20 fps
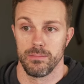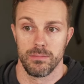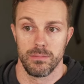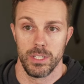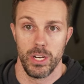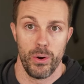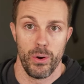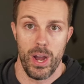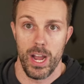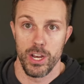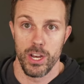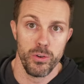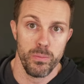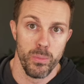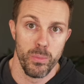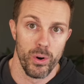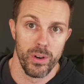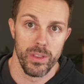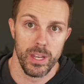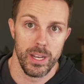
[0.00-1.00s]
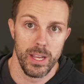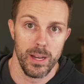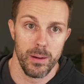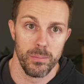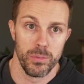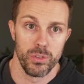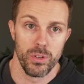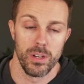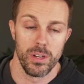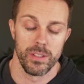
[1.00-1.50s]
I knew more than him.
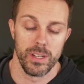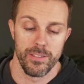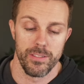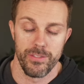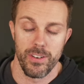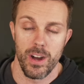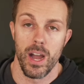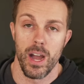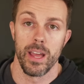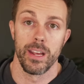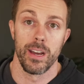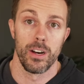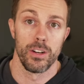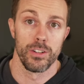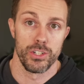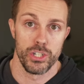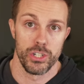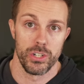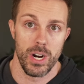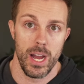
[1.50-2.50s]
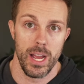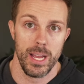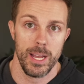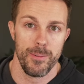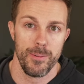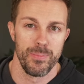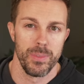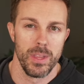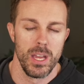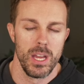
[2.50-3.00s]
So I was like, fine, I'll try it.
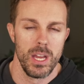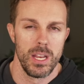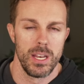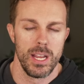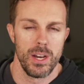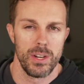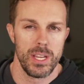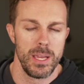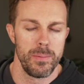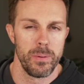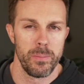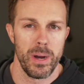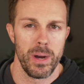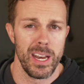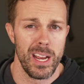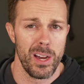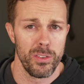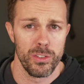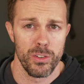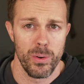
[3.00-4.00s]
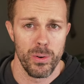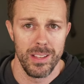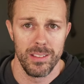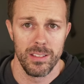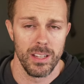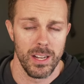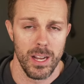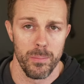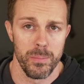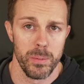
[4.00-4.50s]
Now, keep in mind, I was crazy
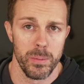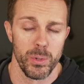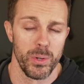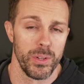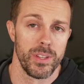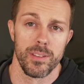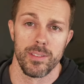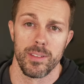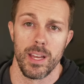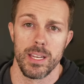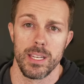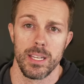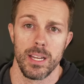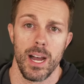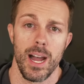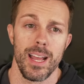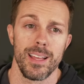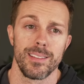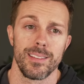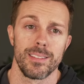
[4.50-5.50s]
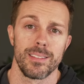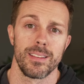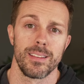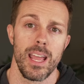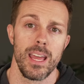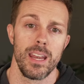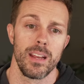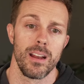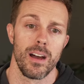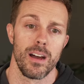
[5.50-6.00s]
uncomfortable with this idea. I had
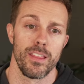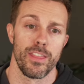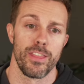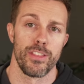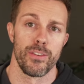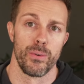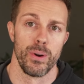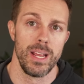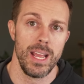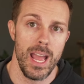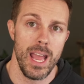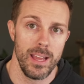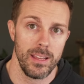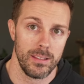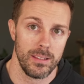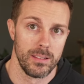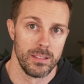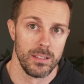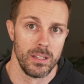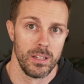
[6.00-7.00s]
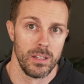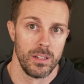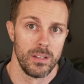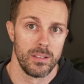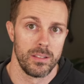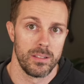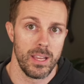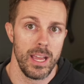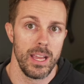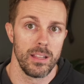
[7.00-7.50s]
skated on 3/8
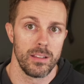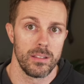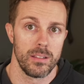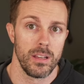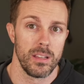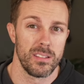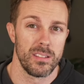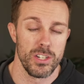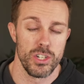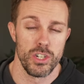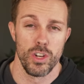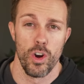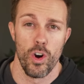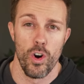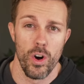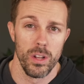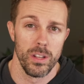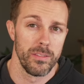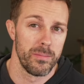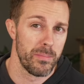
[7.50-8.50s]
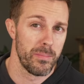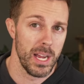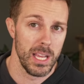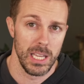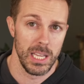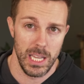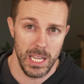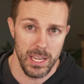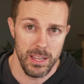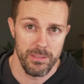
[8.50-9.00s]
skates essentially all of my
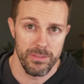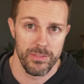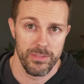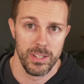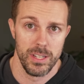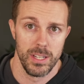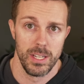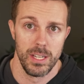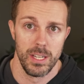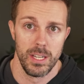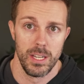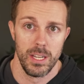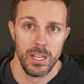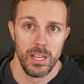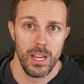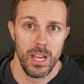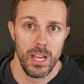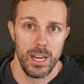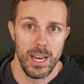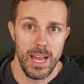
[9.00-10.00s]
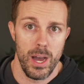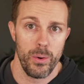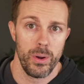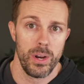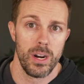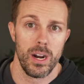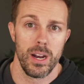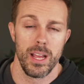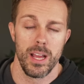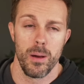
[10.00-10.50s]
life. And now
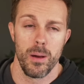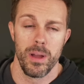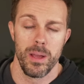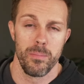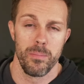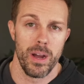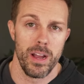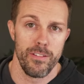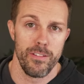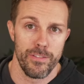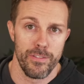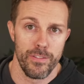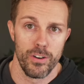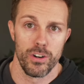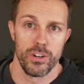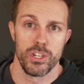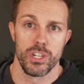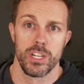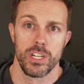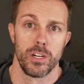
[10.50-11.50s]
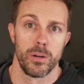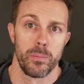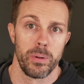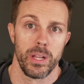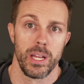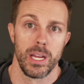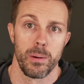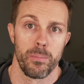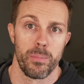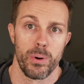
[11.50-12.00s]
here I am in my first year
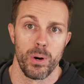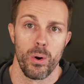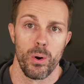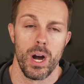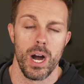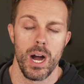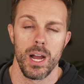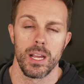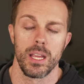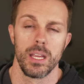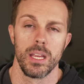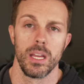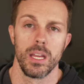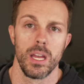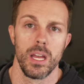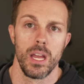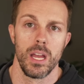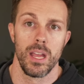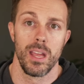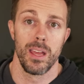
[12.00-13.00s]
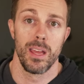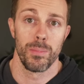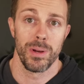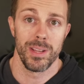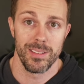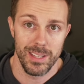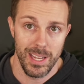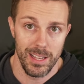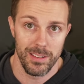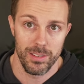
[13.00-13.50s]
playing pro hockey, and my
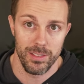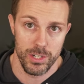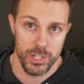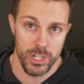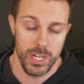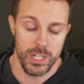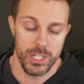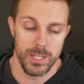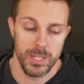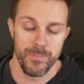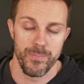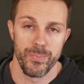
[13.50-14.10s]
skates are changing.